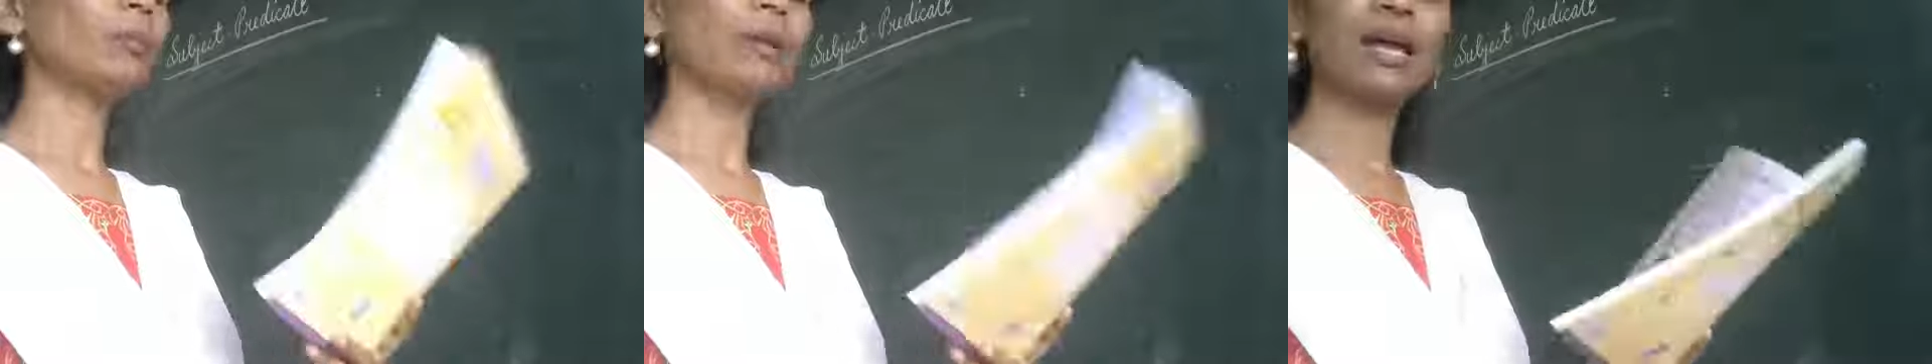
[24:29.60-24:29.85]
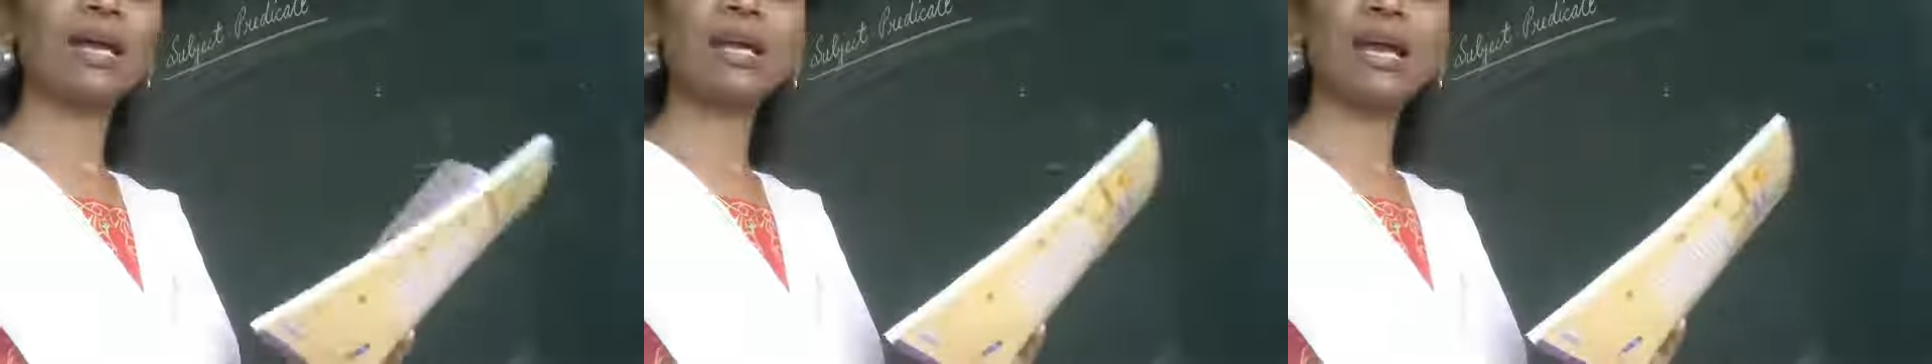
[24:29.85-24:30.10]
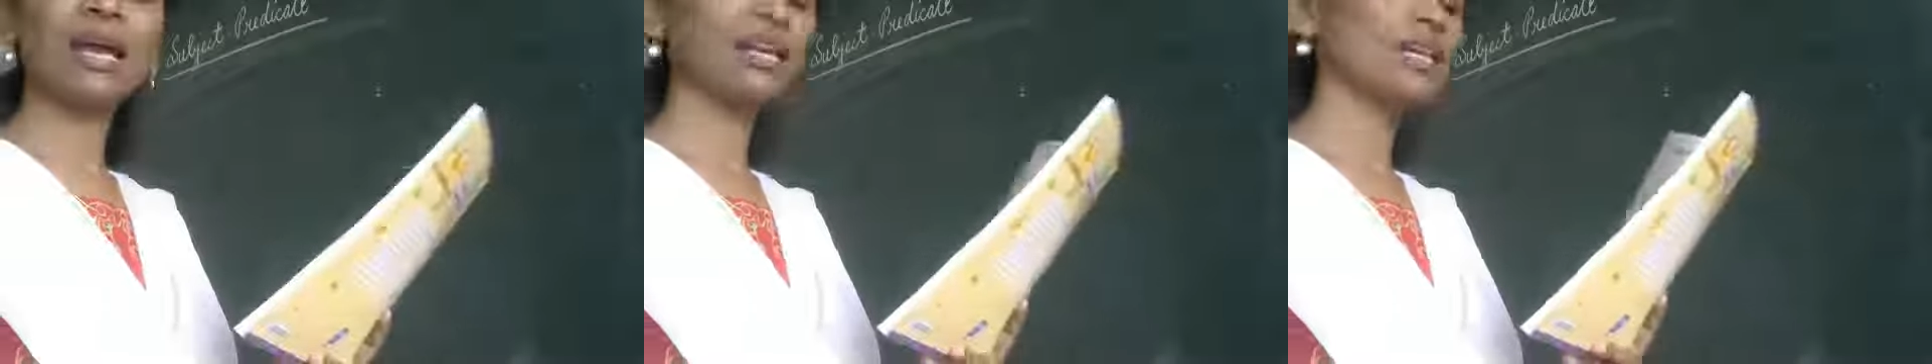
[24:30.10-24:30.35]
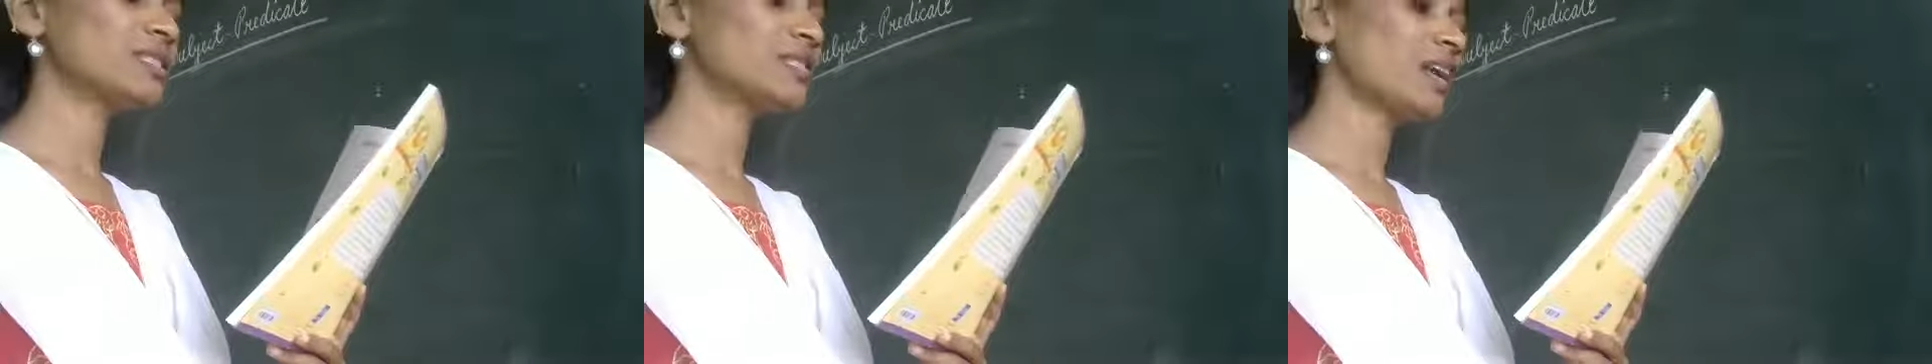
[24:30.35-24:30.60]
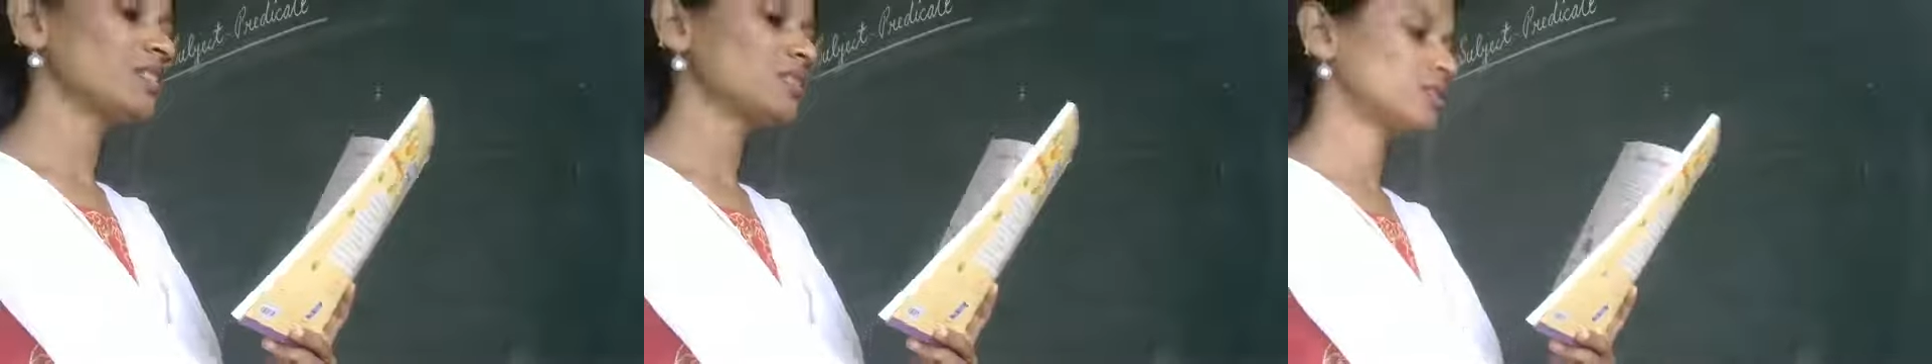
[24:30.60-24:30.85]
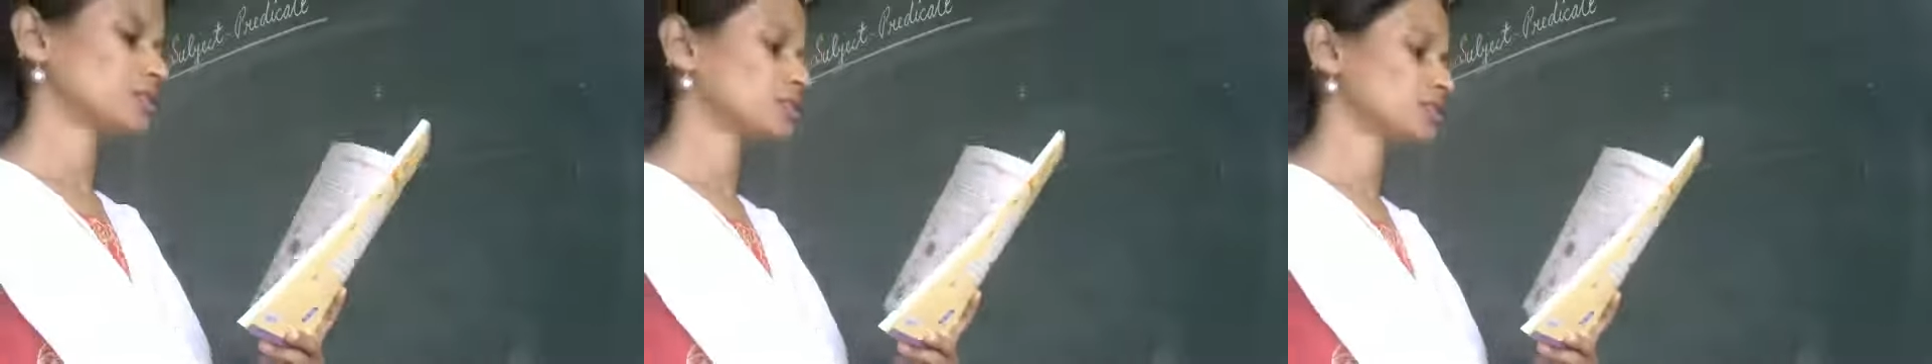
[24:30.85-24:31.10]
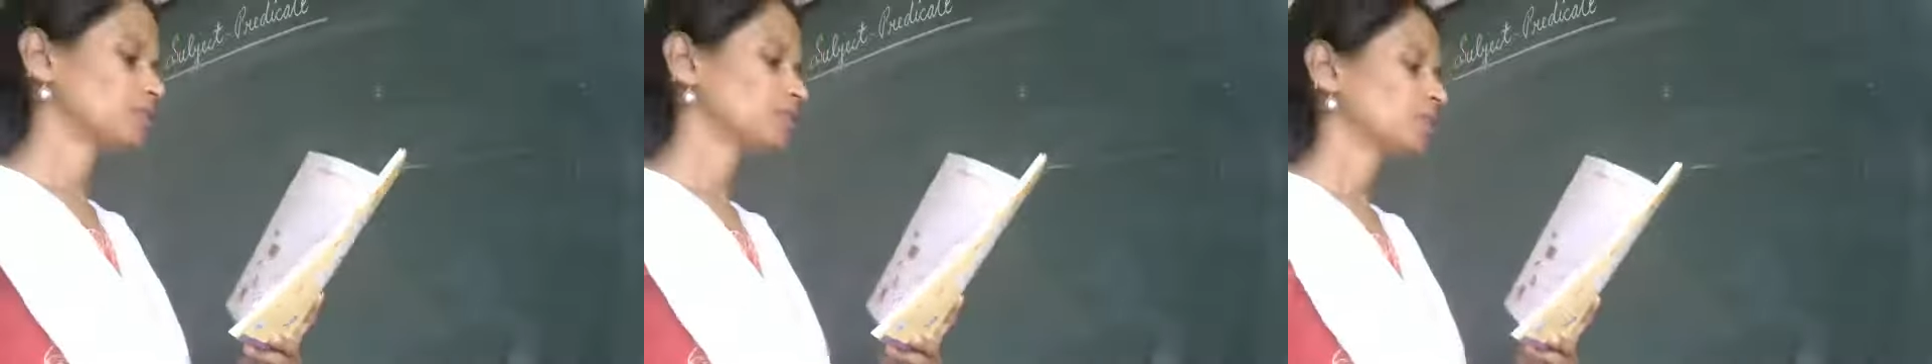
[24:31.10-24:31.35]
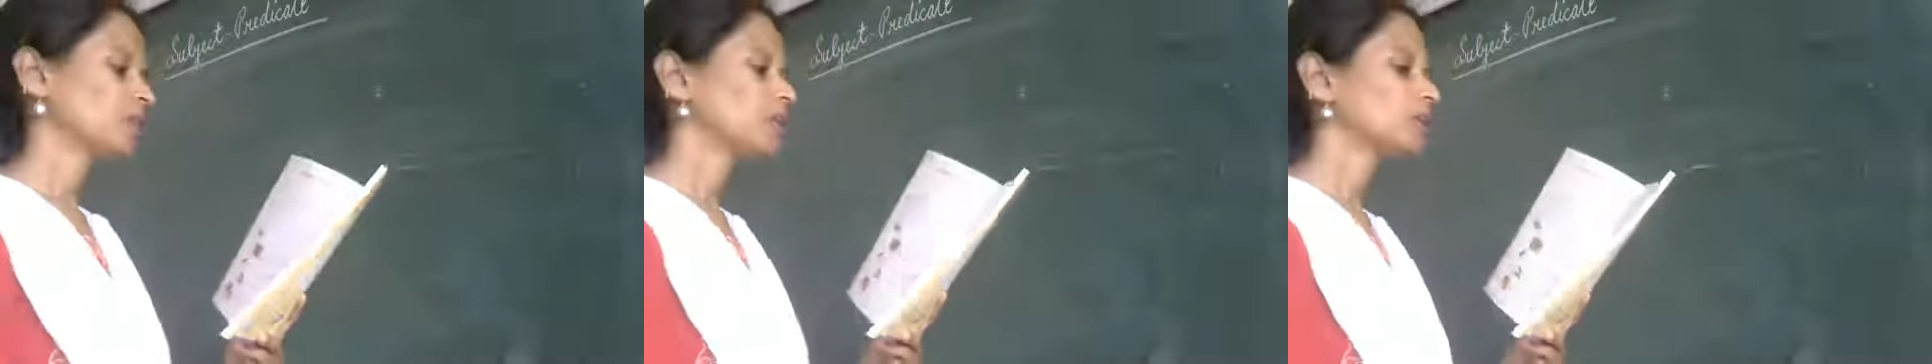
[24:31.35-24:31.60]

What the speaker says: not make any sense.